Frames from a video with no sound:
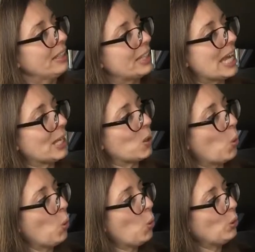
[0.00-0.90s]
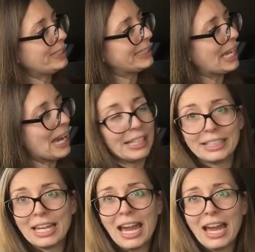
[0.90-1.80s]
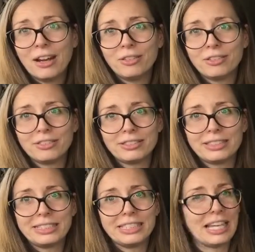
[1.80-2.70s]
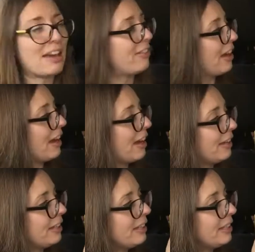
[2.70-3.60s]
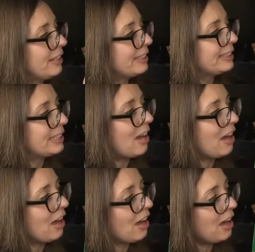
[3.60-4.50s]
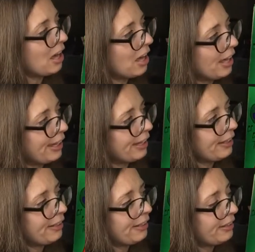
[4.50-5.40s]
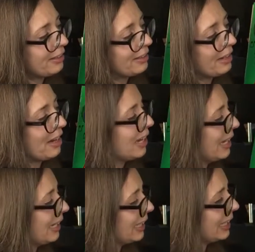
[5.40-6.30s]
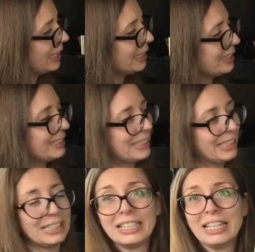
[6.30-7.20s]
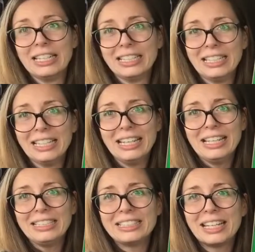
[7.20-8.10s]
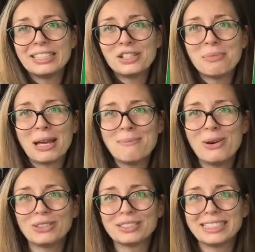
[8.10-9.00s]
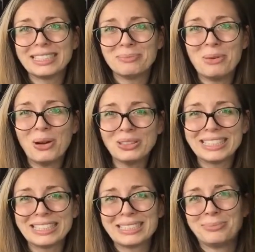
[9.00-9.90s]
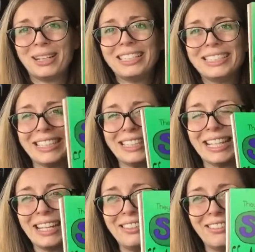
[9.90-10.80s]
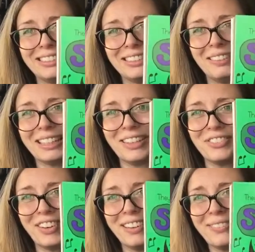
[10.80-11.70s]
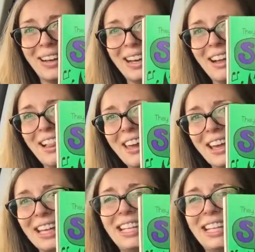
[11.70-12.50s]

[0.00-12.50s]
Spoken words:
They all sang carols together. Silent night. Judging by Mog's expression, they're not doing it very well, are they?